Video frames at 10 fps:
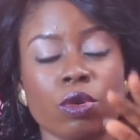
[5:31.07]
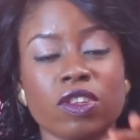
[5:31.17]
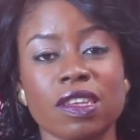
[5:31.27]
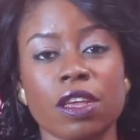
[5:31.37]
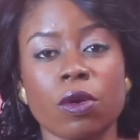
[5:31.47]

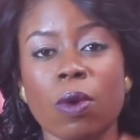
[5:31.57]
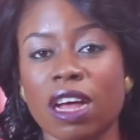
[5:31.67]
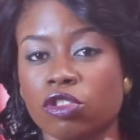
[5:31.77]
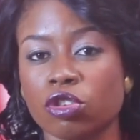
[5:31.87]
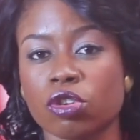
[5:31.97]

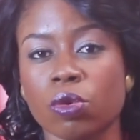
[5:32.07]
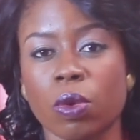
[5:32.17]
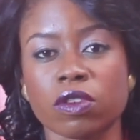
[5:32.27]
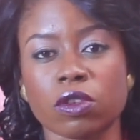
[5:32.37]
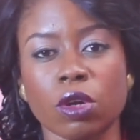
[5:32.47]
Nwachukwu
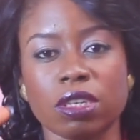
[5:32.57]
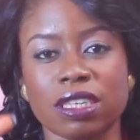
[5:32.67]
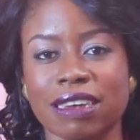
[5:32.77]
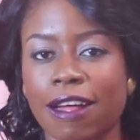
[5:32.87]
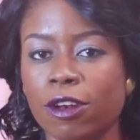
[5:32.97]
was on
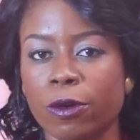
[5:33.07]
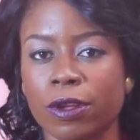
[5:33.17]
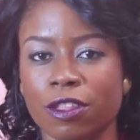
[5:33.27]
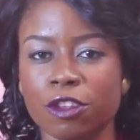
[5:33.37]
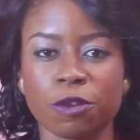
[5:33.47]
the down low
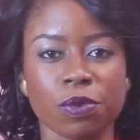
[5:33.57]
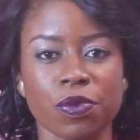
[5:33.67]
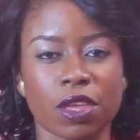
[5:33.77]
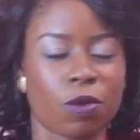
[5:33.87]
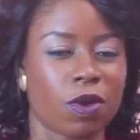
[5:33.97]
in this movie.